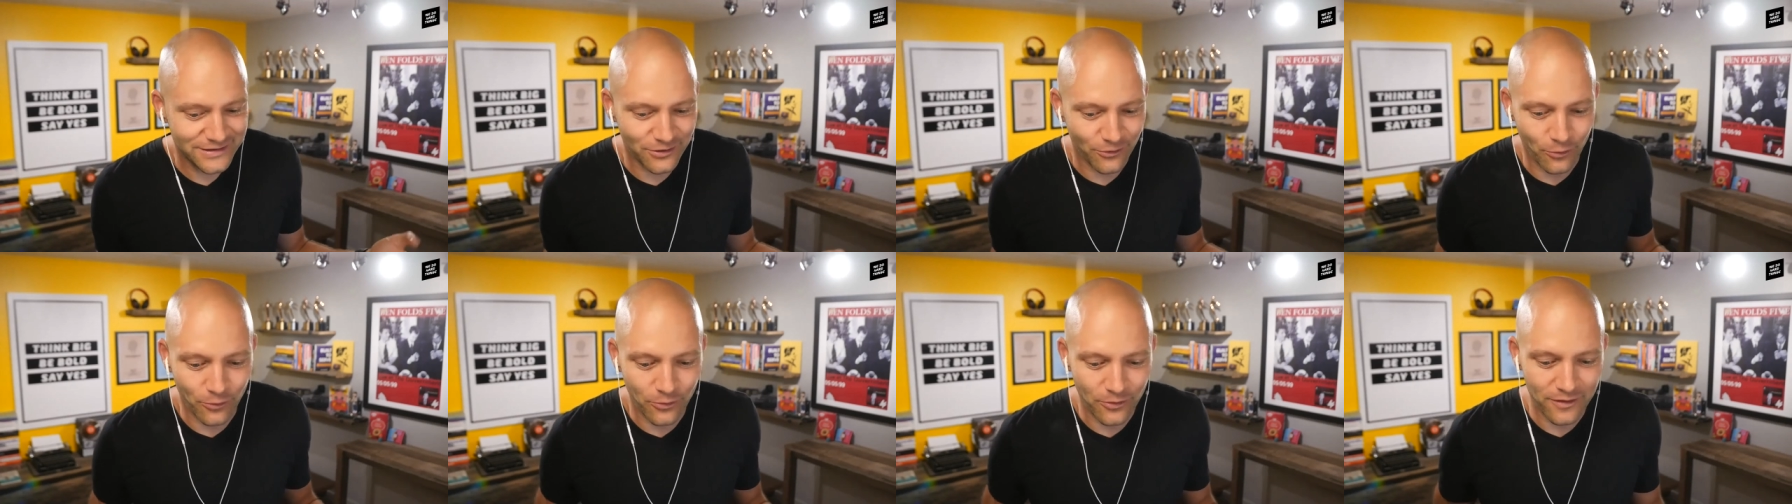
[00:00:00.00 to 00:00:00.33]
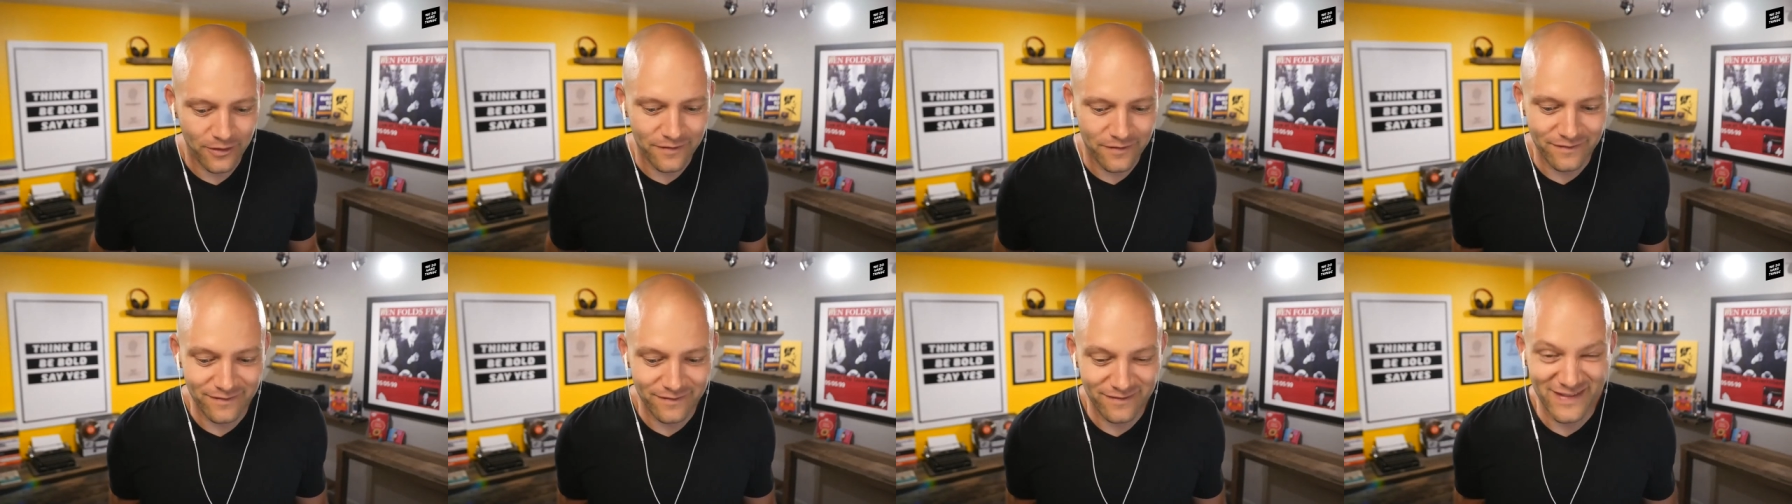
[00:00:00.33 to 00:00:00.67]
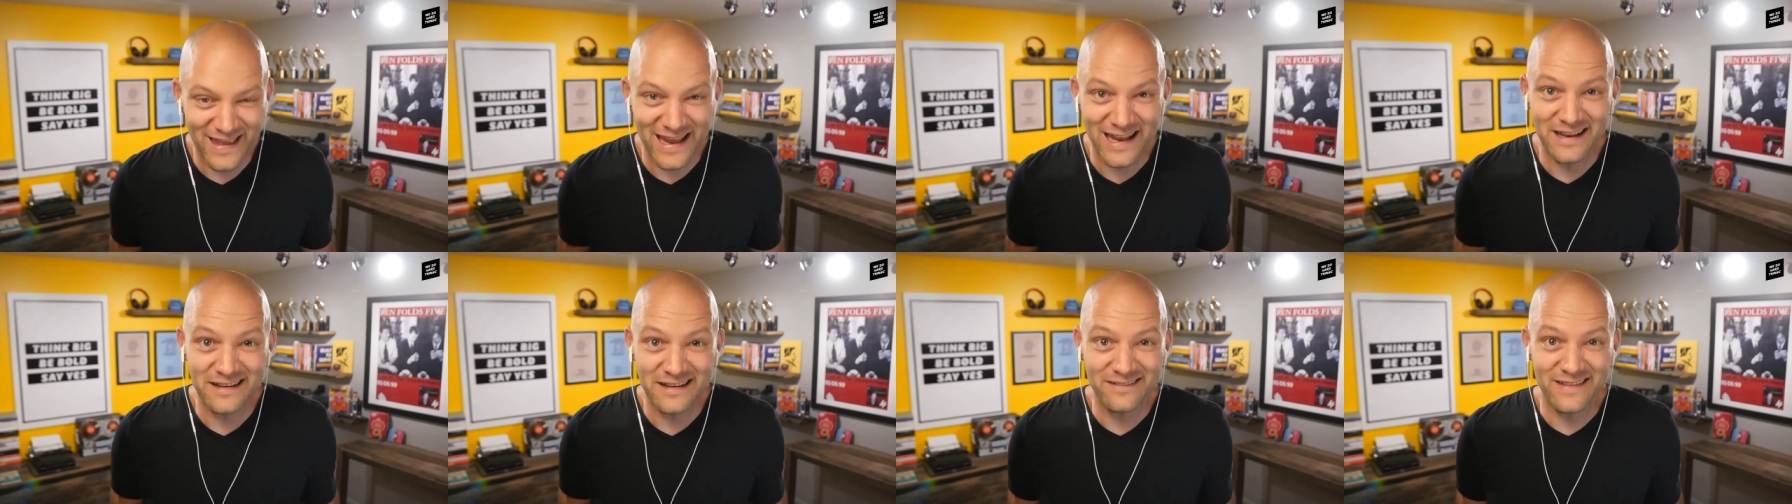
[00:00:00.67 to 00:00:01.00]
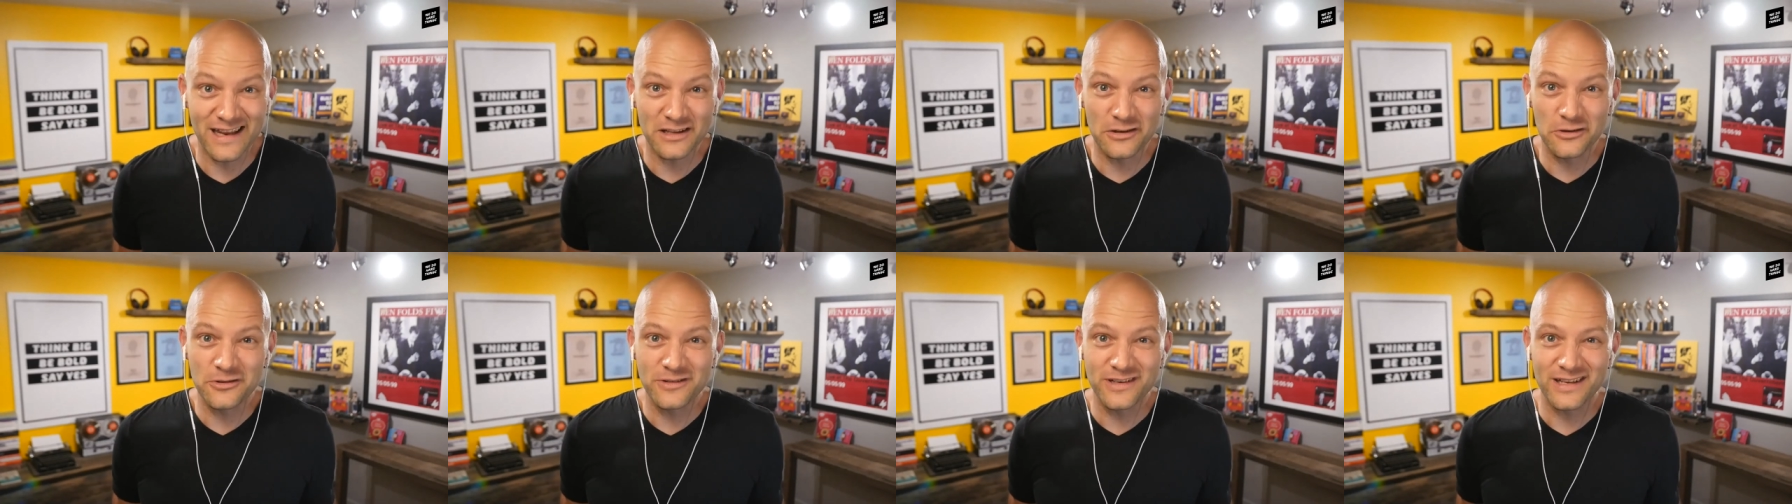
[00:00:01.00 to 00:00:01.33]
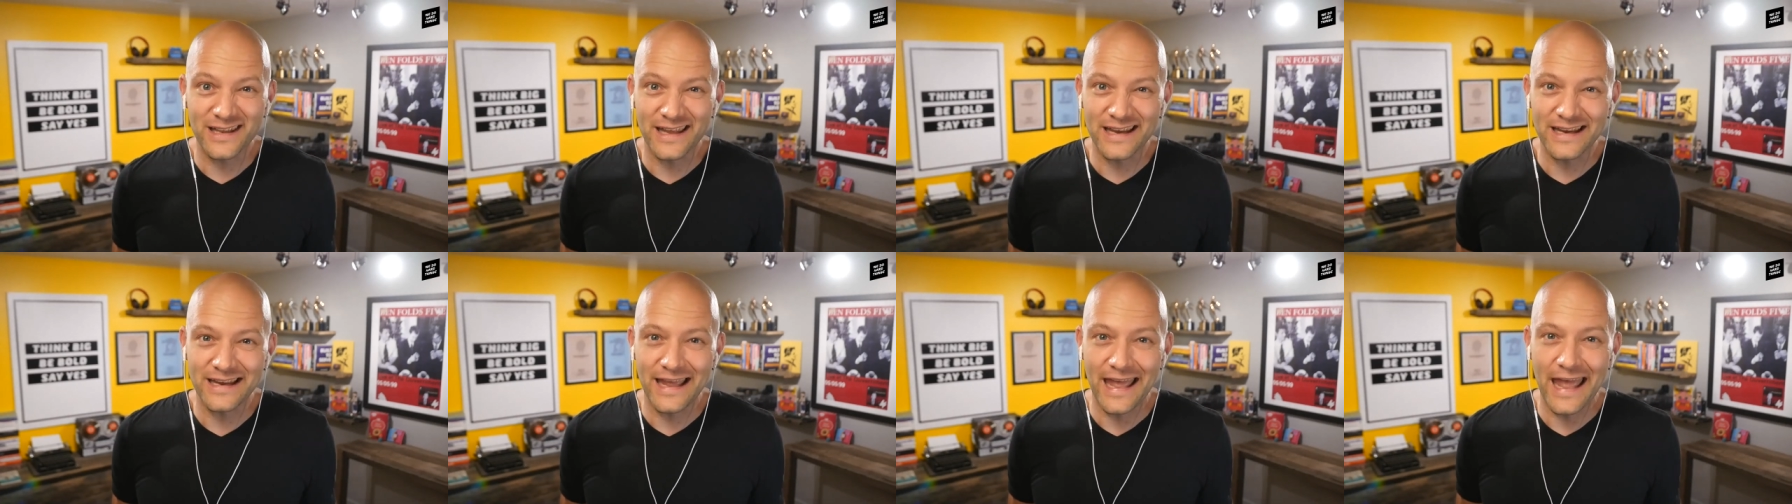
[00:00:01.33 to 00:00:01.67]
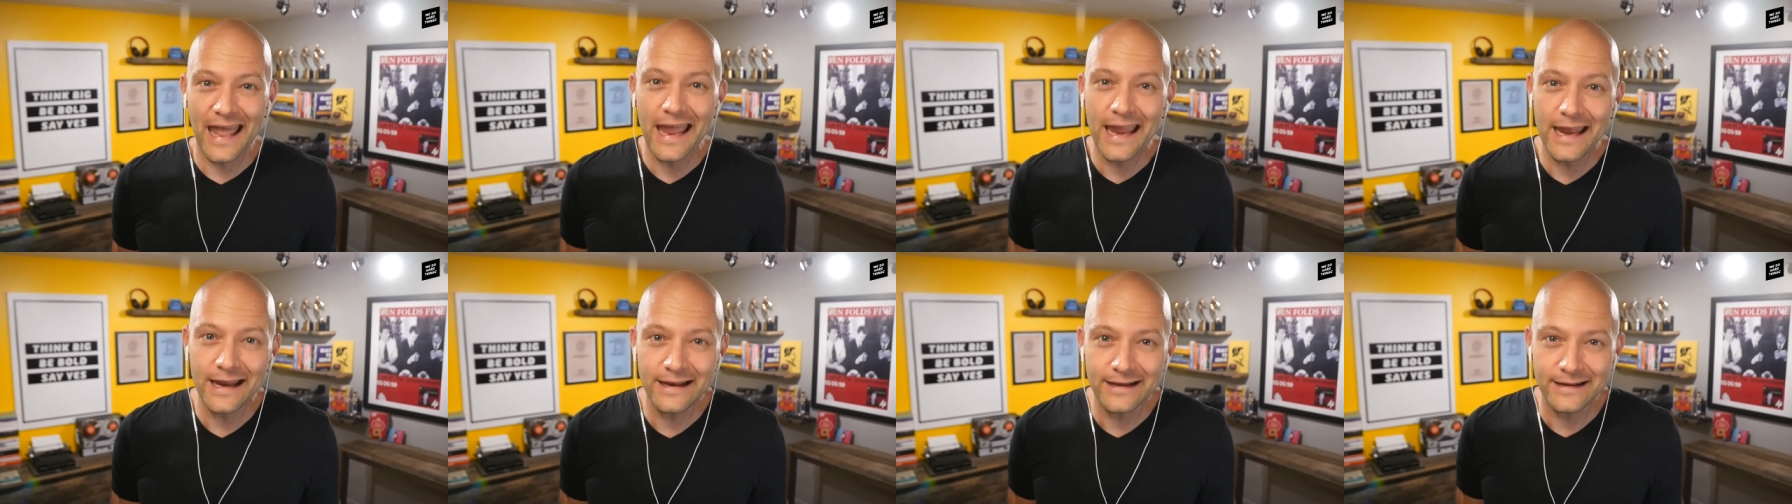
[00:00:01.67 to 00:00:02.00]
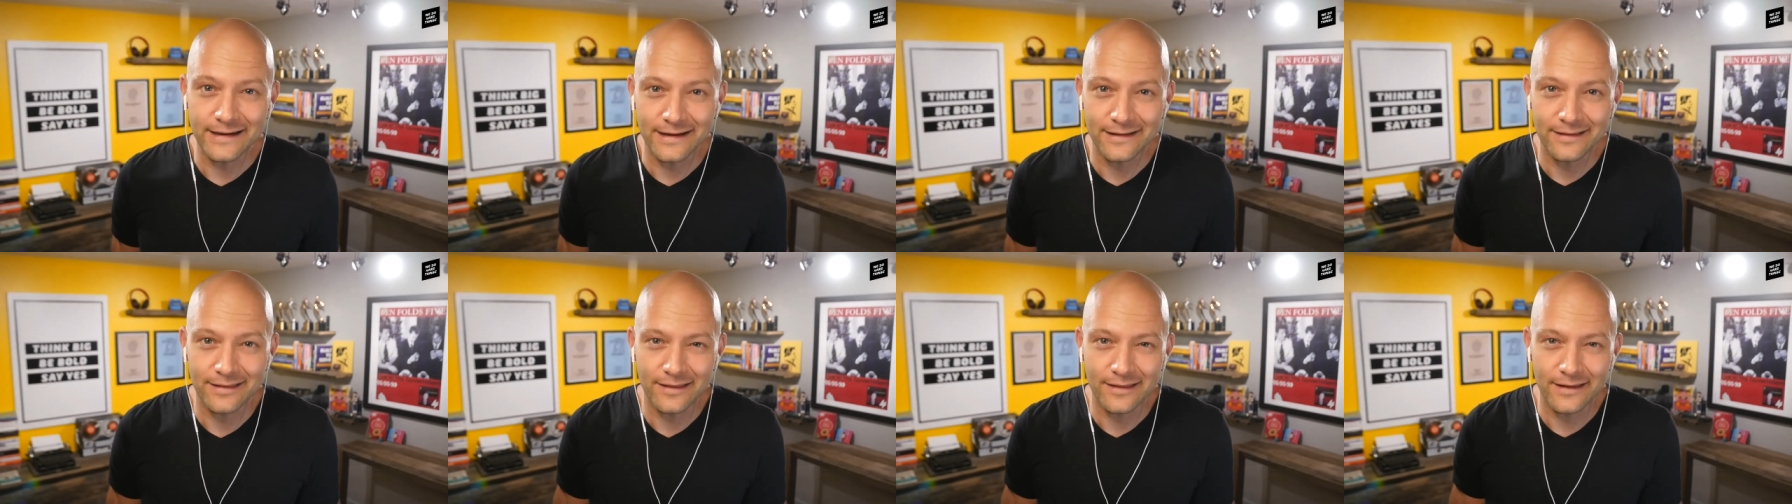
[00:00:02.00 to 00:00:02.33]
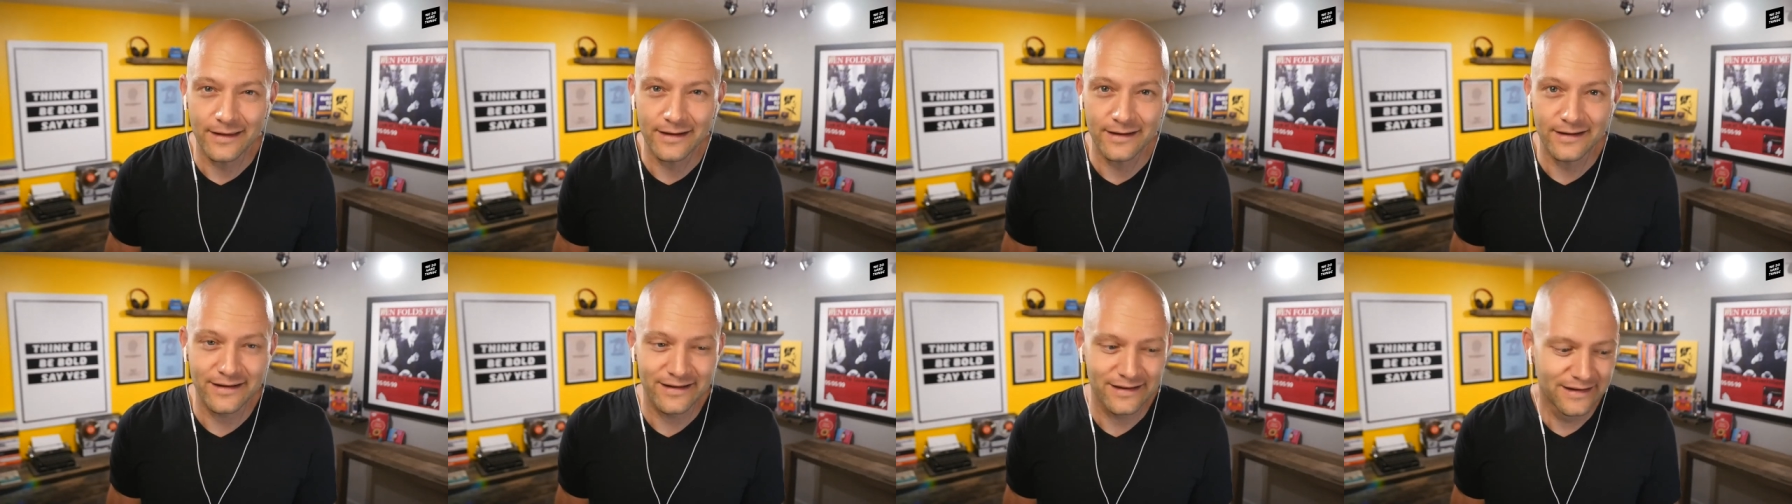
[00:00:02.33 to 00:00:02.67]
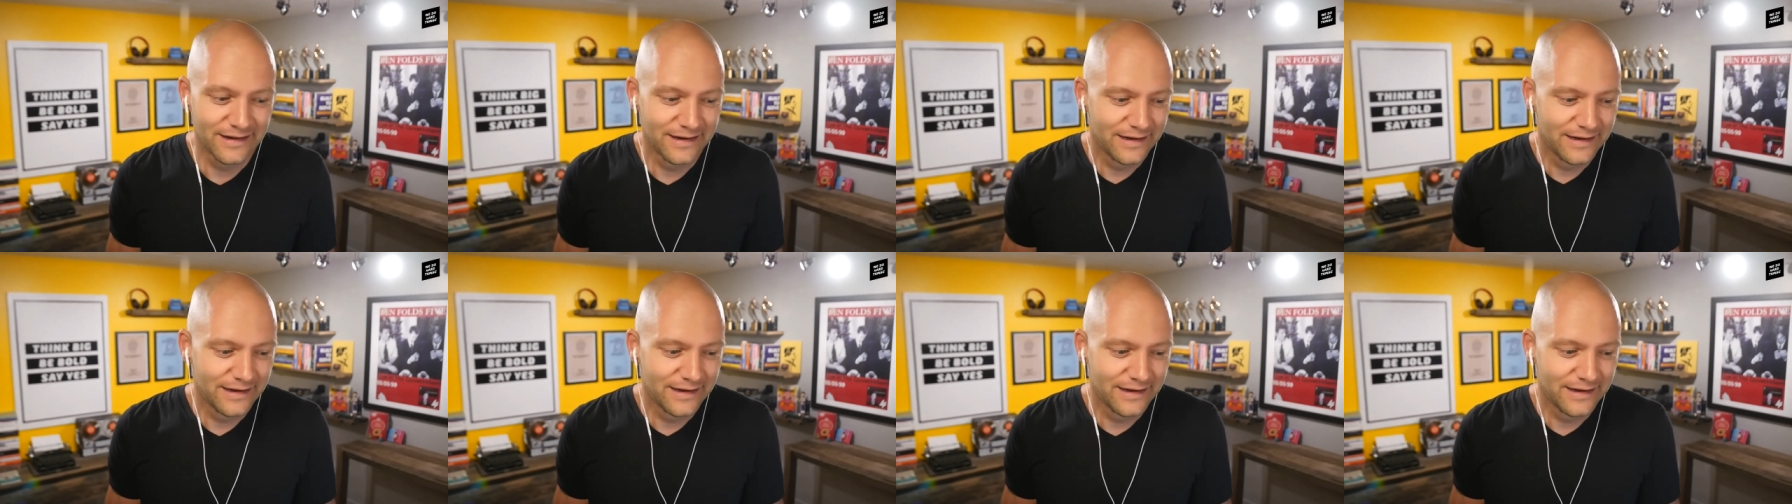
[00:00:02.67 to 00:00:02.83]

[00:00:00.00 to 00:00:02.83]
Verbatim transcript: or they they learn to like hate it, I think,